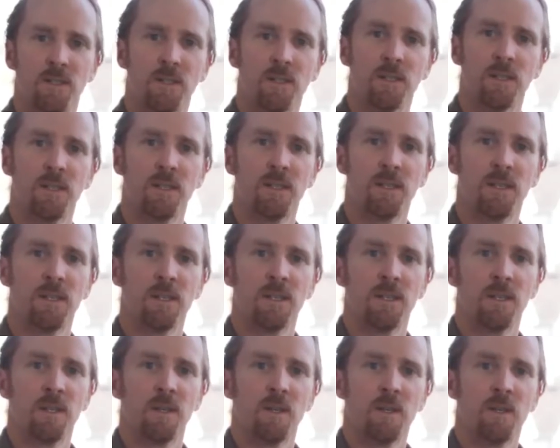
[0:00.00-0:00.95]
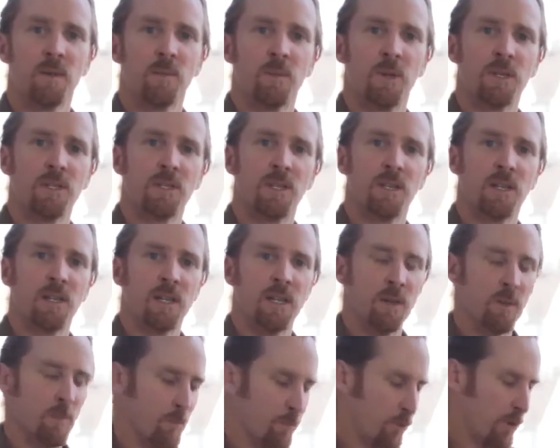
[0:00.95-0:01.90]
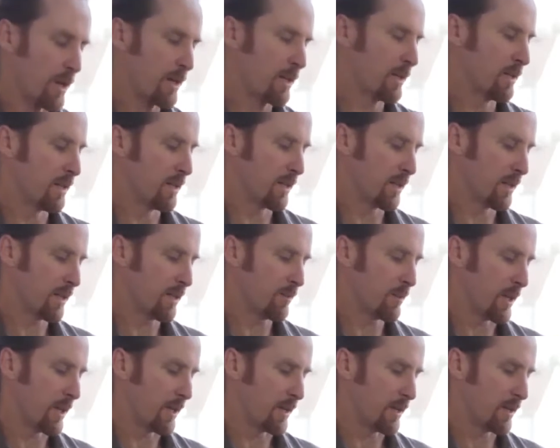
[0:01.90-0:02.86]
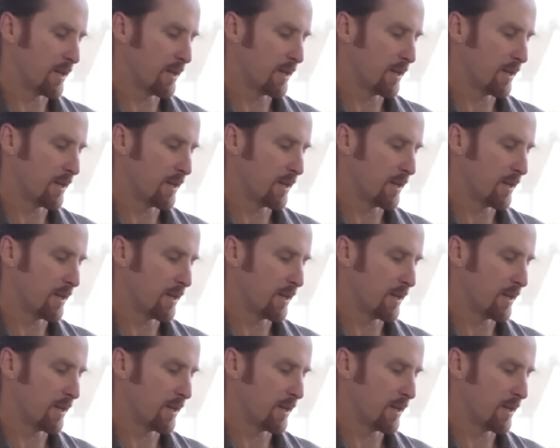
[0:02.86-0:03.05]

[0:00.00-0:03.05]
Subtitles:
to basically brighten it a little bit.